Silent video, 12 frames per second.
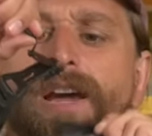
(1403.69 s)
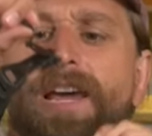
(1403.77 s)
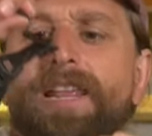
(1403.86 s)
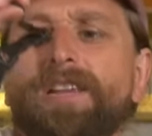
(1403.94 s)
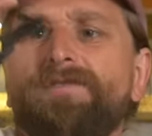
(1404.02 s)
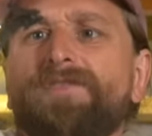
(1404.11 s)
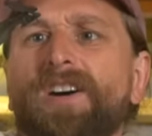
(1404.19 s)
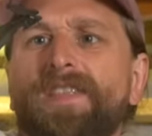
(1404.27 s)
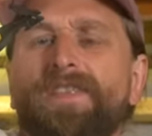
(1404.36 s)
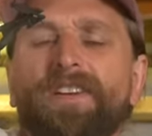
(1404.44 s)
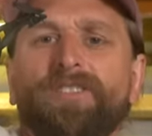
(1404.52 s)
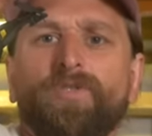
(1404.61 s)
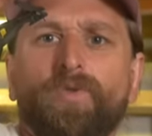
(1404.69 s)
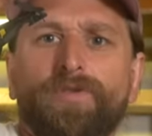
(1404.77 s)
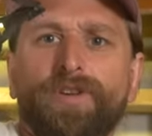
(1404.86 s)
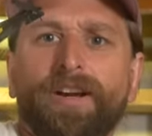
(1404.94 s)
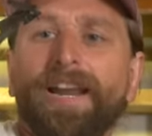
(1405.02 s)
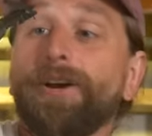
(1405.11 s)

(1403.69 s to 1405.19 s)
and then you've got this whole thing.